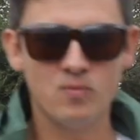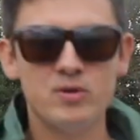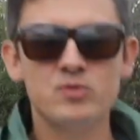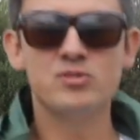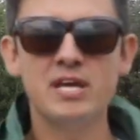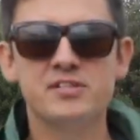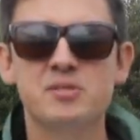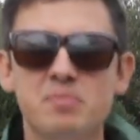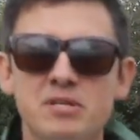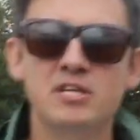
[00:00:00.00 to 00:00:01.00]
When you take
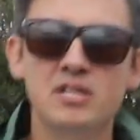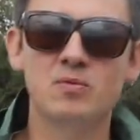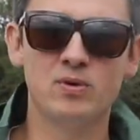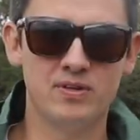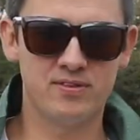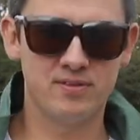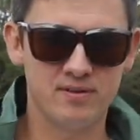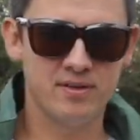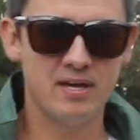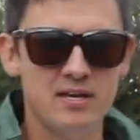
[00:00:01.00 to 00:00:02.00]
CBD with
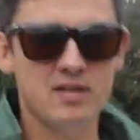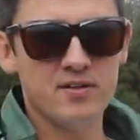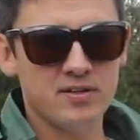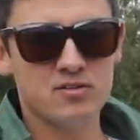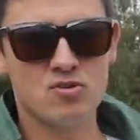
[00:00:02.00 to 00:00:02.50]
any other